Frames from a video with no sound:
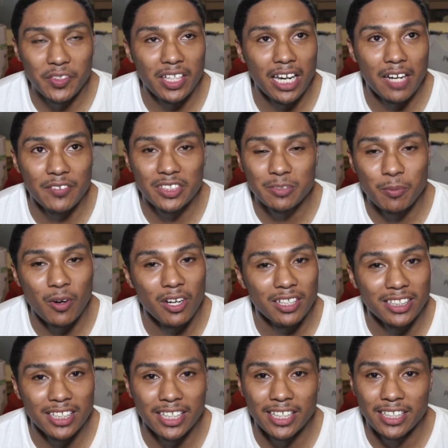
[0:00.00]
Every small
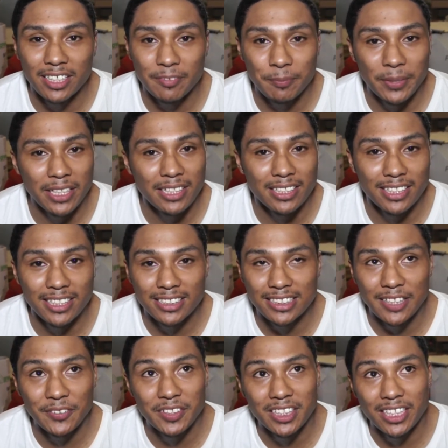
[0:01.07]
thing, big things,
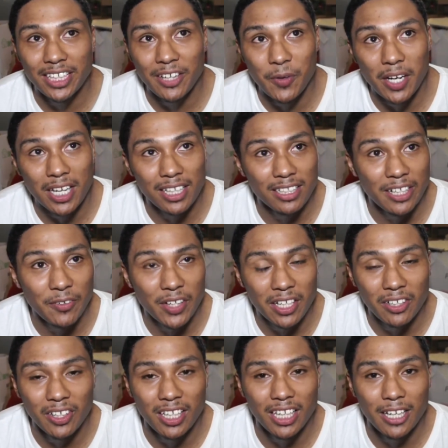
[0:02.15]
everything. They work it
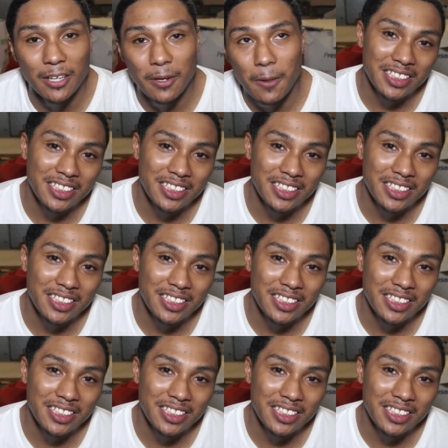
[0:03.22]
all out.